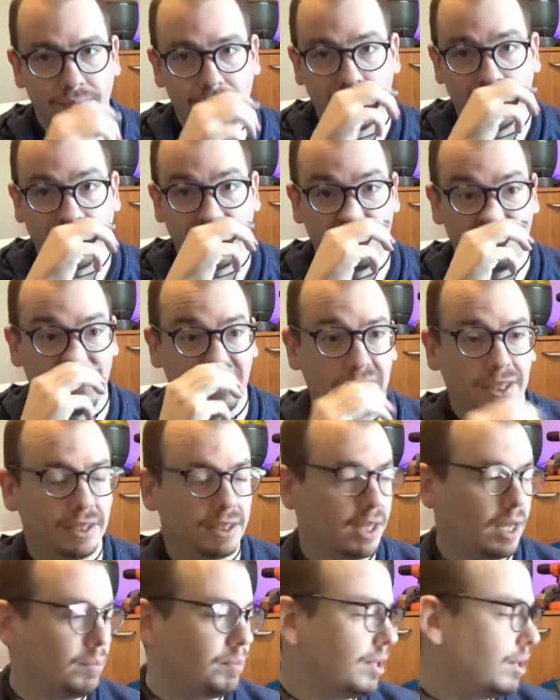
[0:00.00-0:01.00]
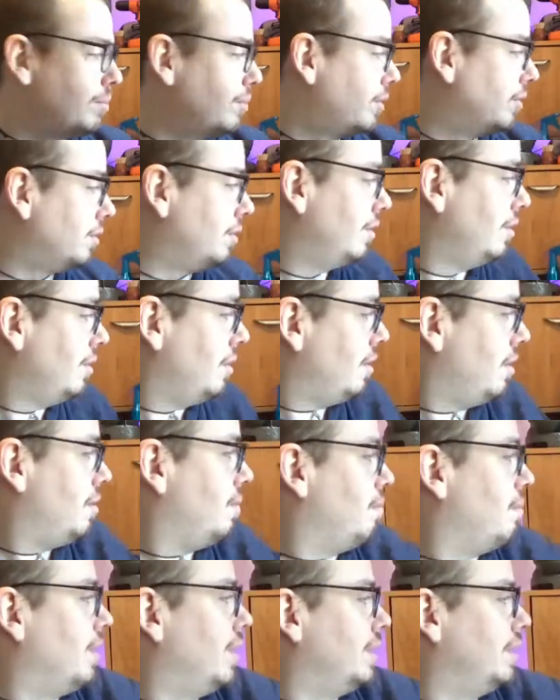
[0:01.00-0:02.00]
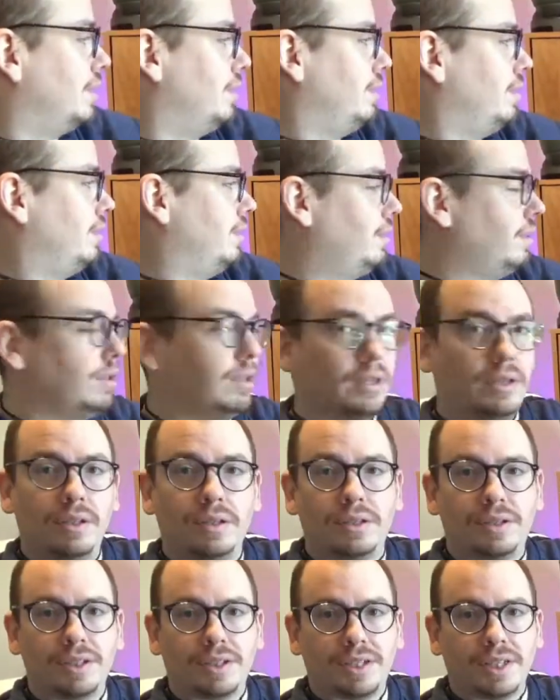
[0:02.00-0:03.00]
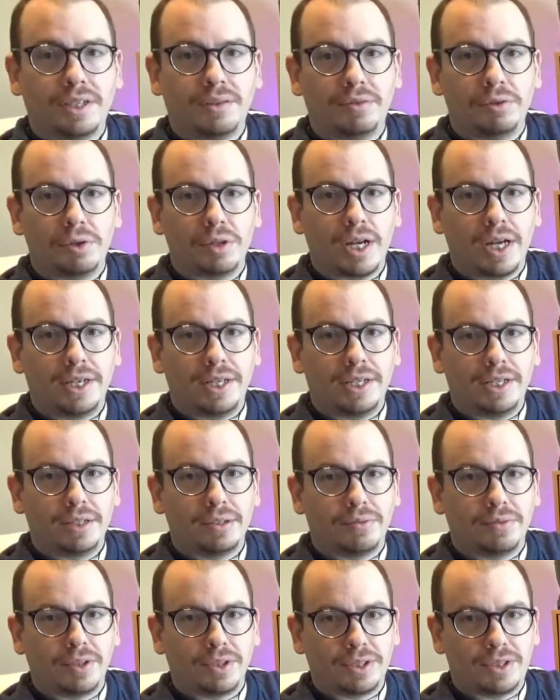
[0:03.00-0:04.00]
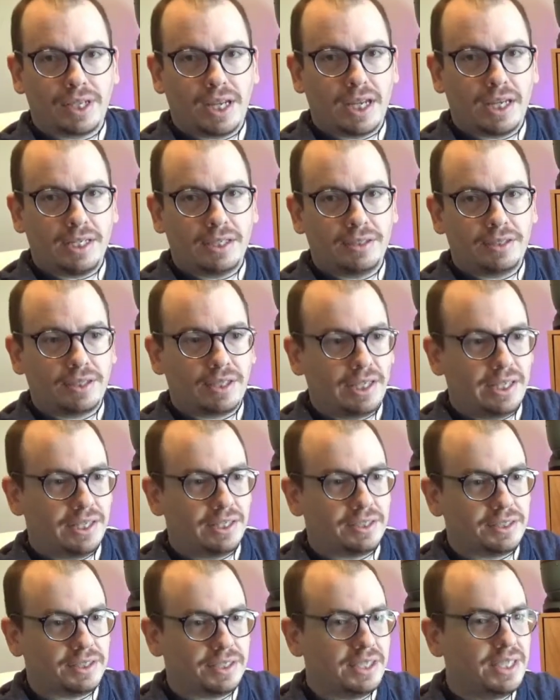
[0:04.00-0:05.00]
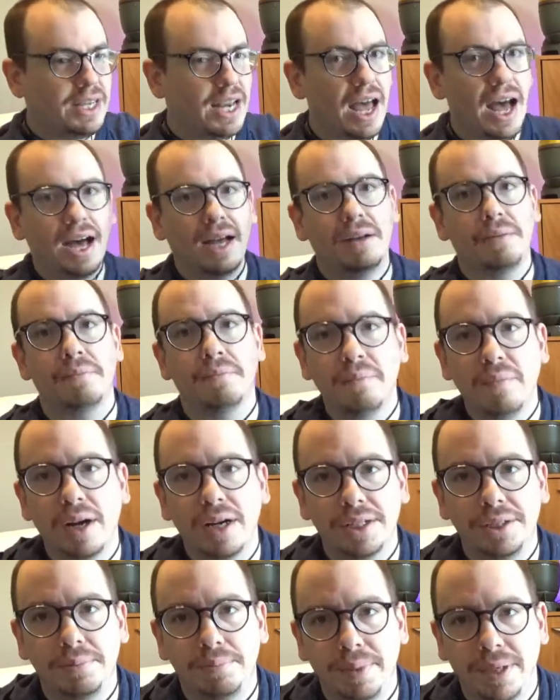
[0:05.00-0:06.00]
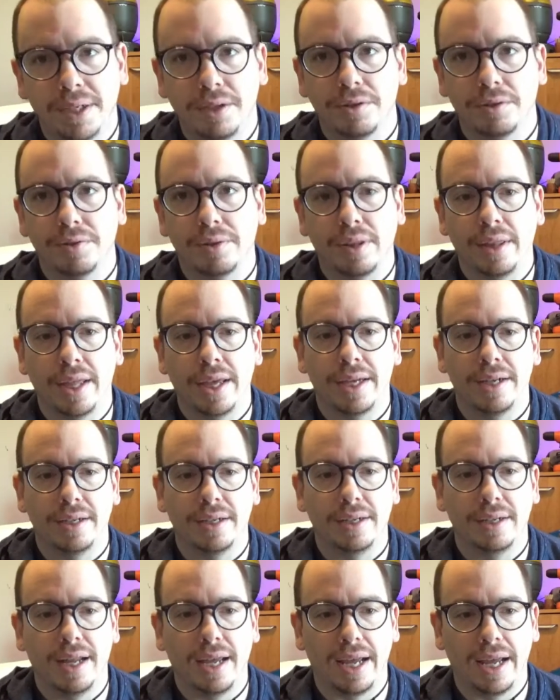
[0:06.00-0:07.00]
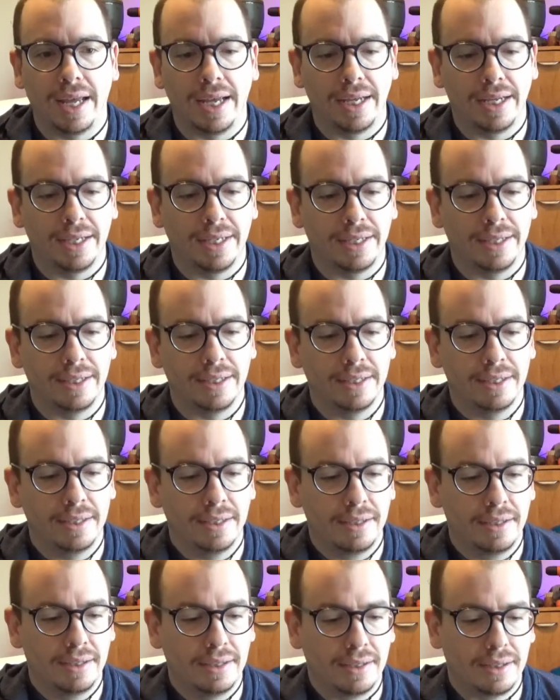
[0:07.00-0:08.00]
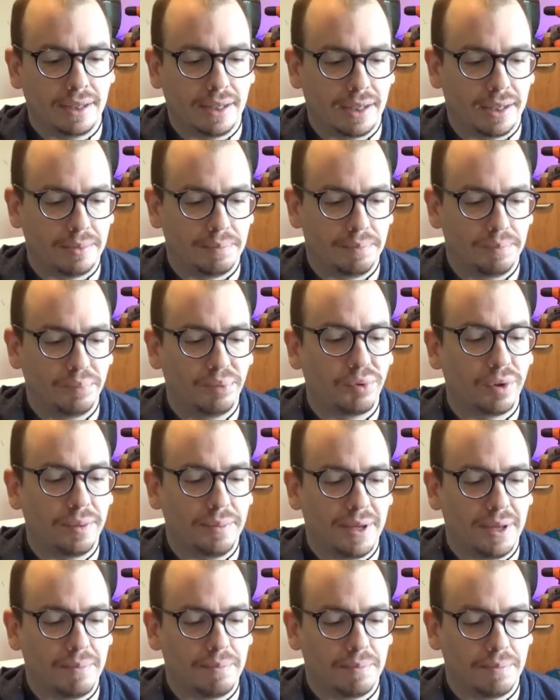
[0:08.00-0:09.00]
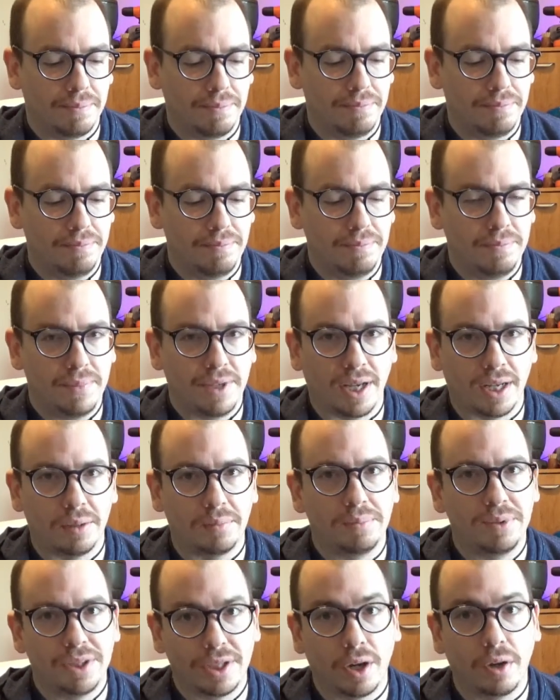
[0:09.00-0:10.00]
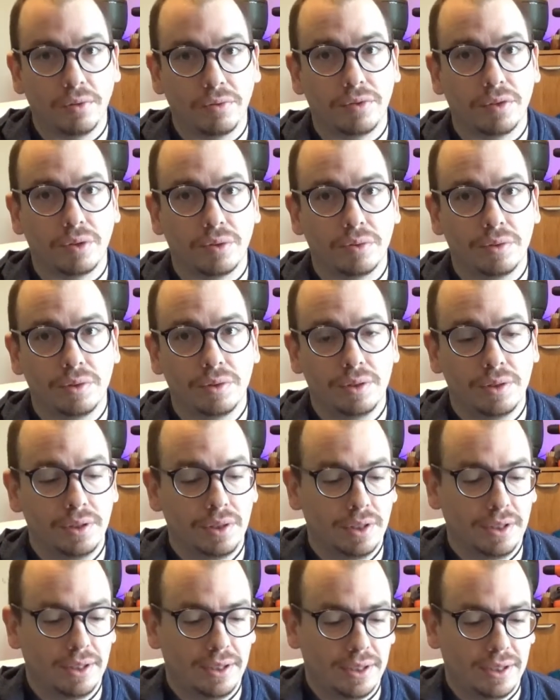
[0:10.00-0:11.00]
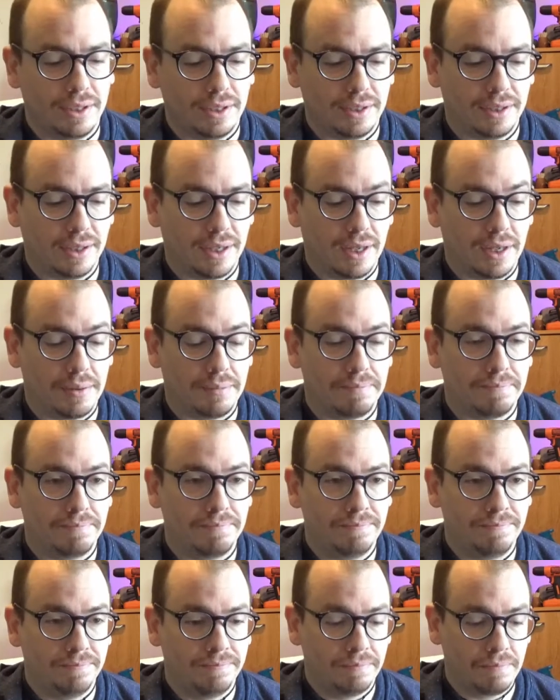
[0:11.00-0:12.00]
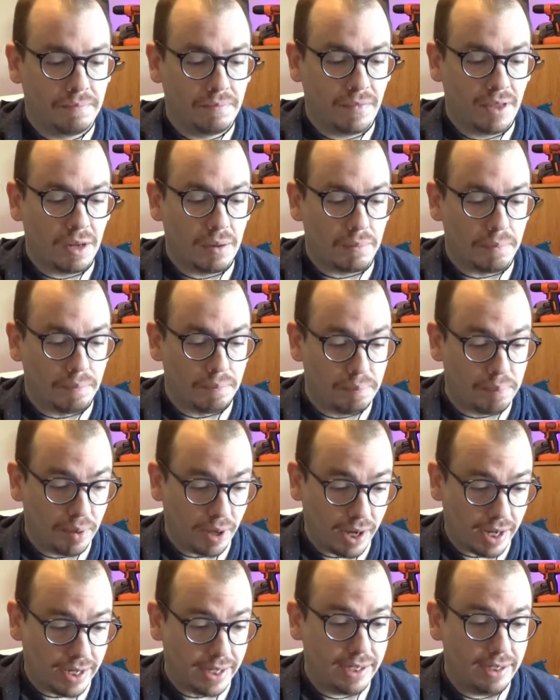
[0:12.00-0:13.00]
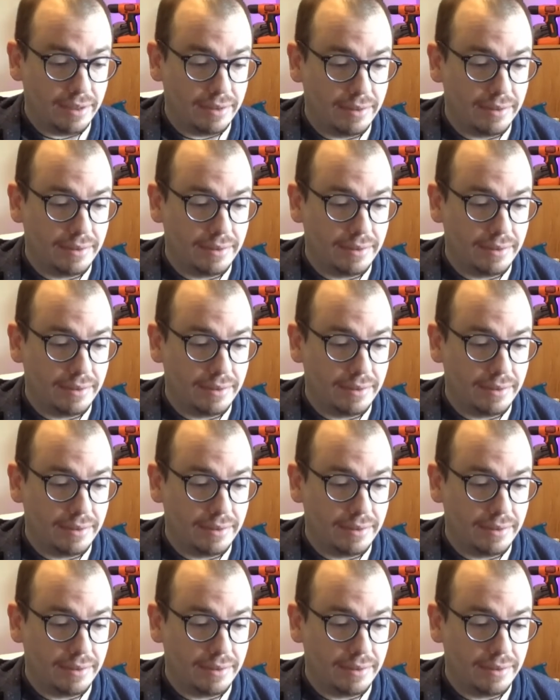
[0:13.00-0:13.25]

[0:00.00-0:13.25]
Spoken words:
everything typed up on. But just to give you an idea of the size, it's not much bigger than a premium type cell phone. But